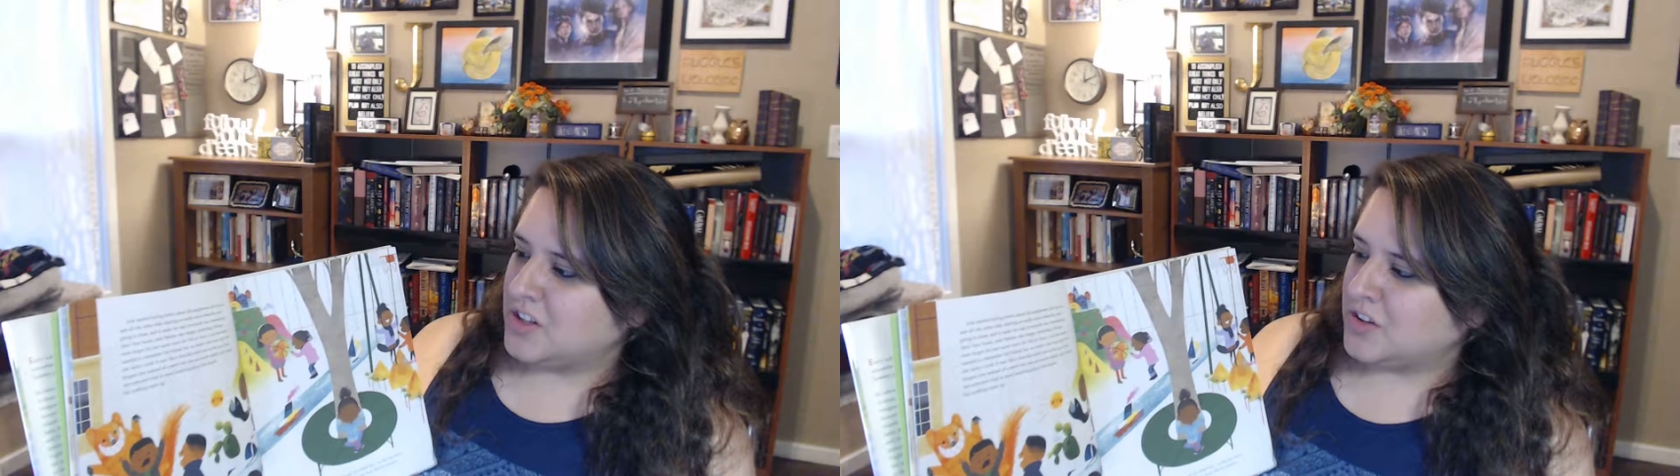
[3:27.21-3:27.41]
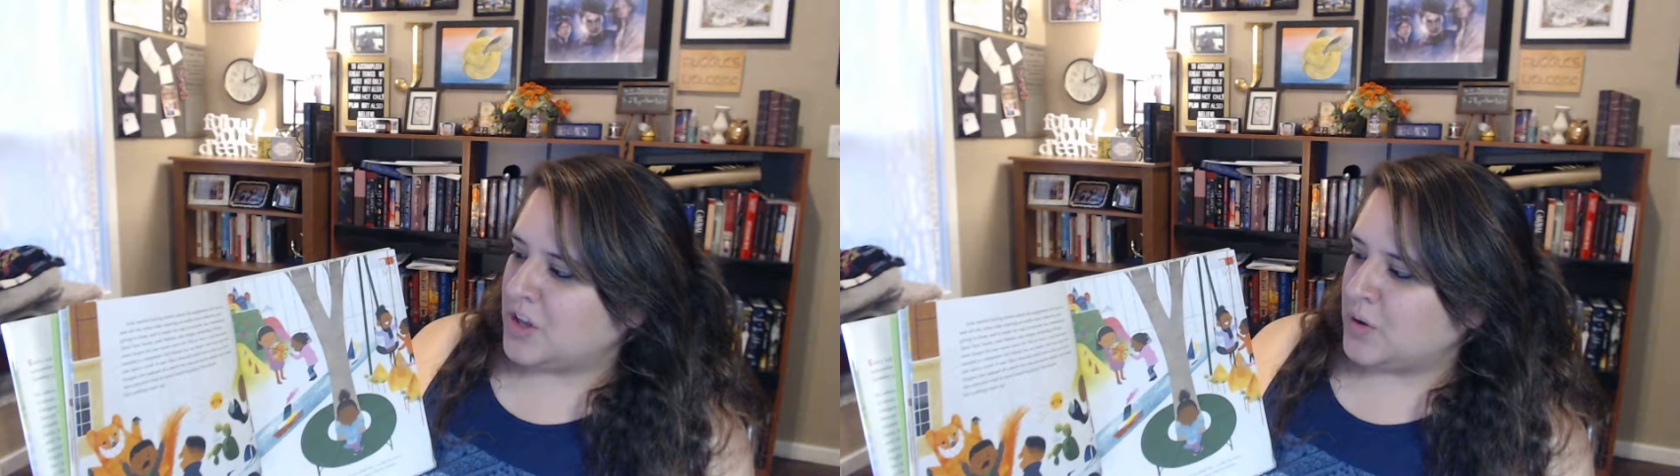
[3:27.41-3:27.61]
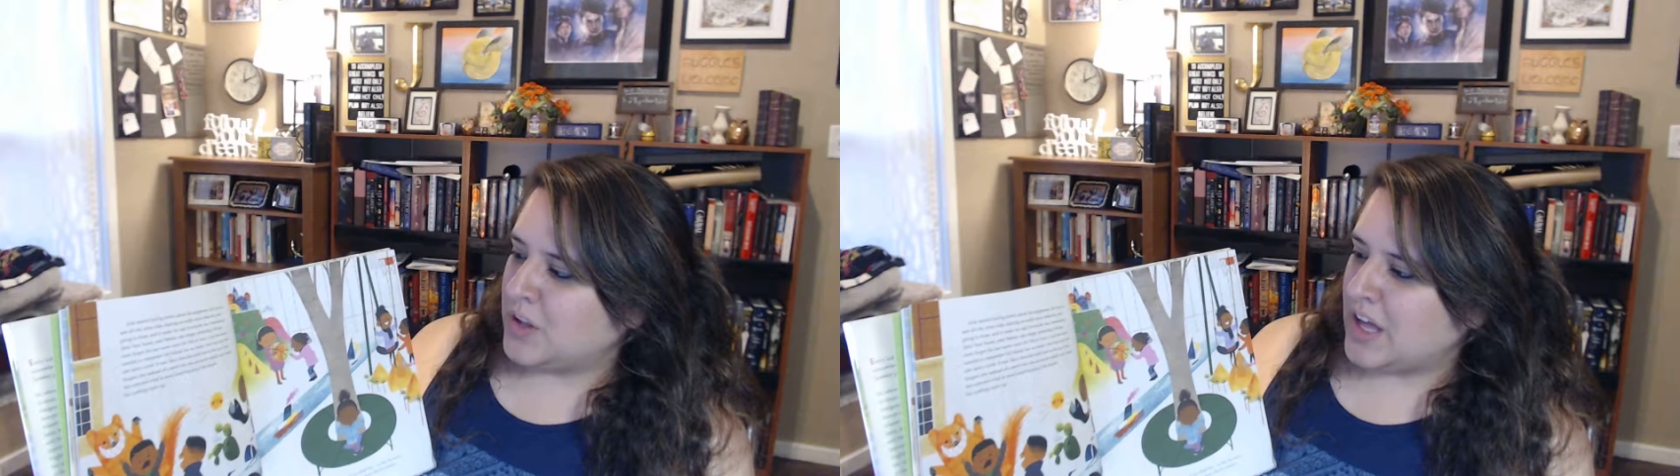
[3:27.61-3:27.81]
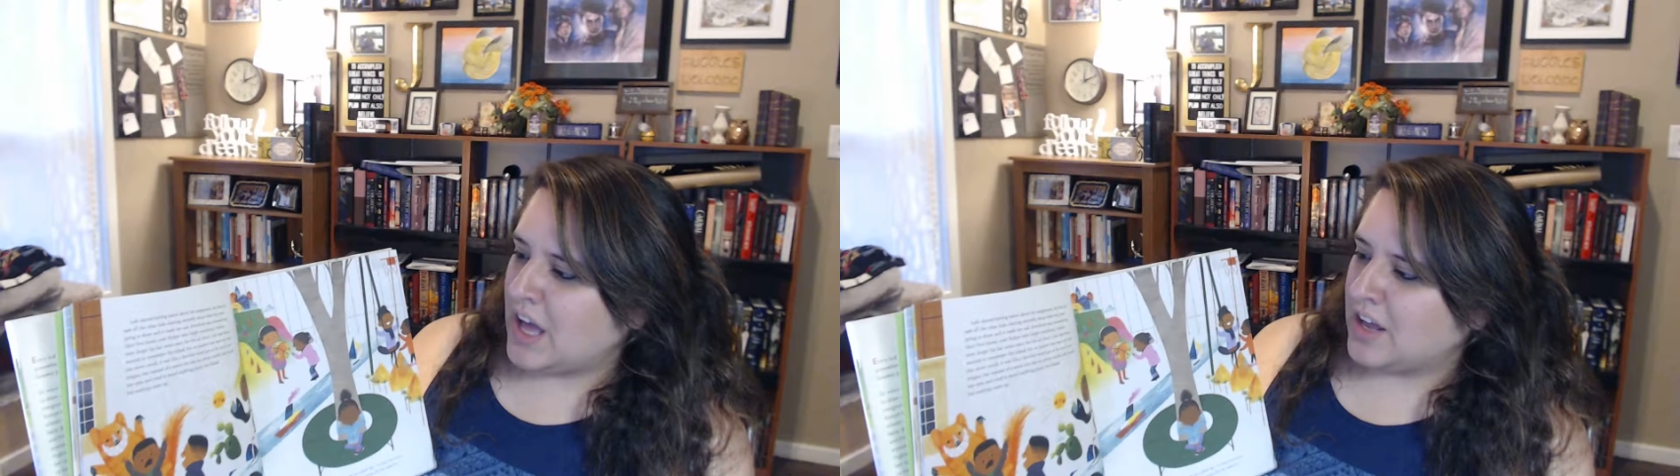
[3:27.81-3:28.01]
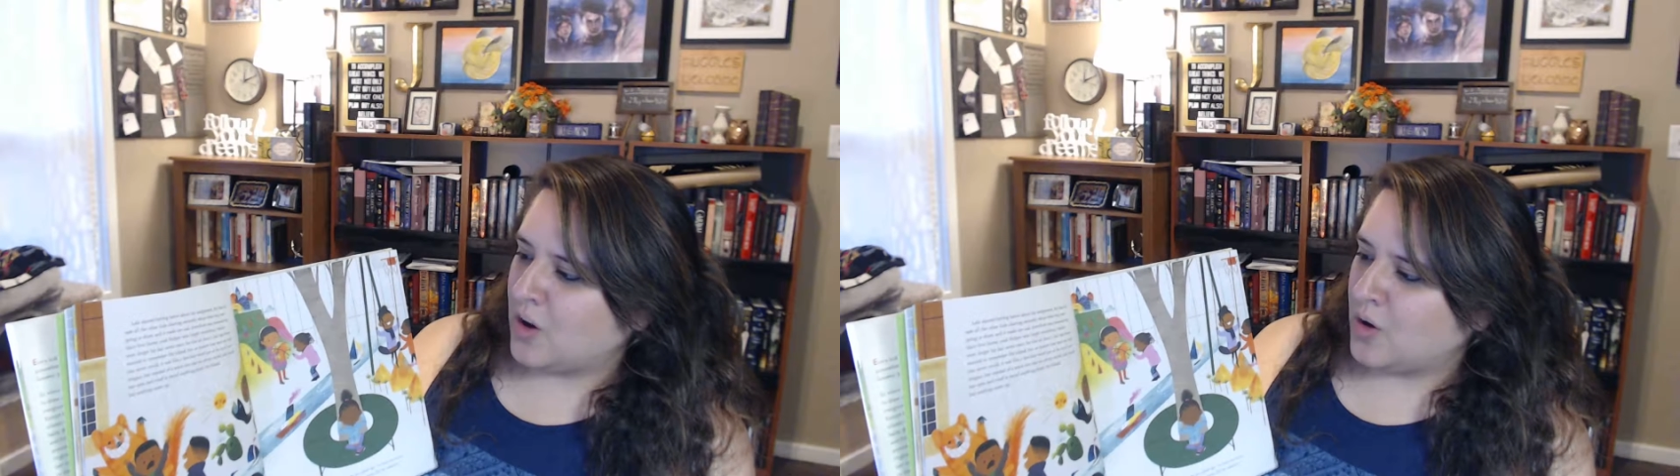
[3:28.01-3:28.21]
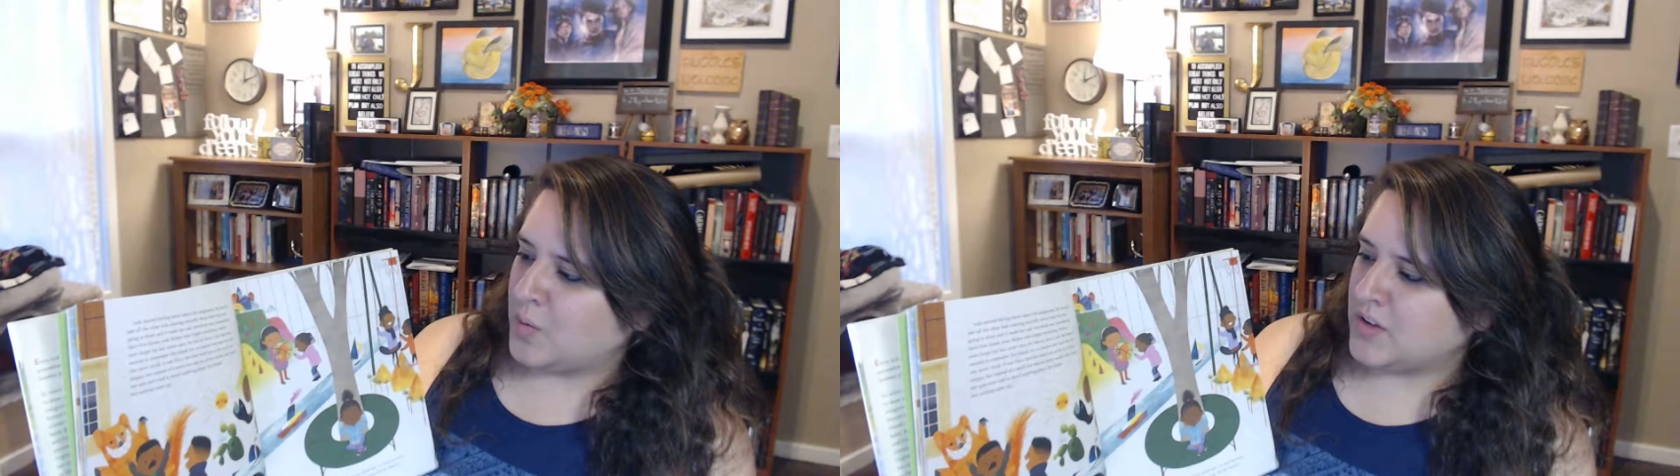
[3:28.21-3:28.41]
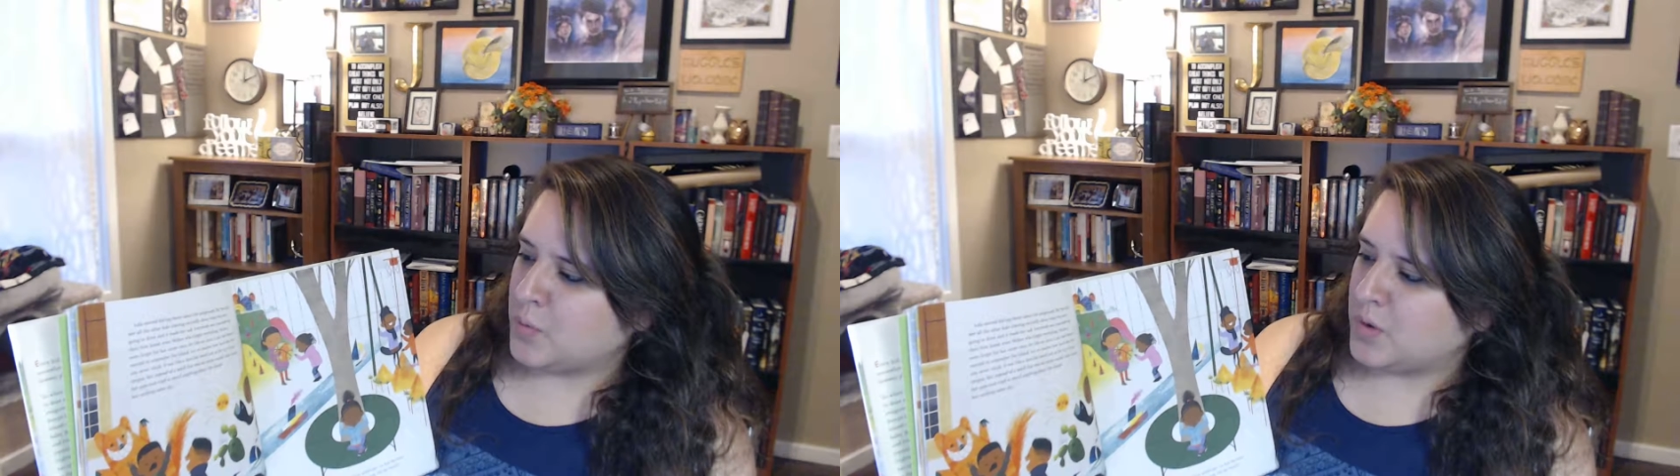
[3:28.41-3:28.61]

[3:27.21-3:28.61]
Lola had always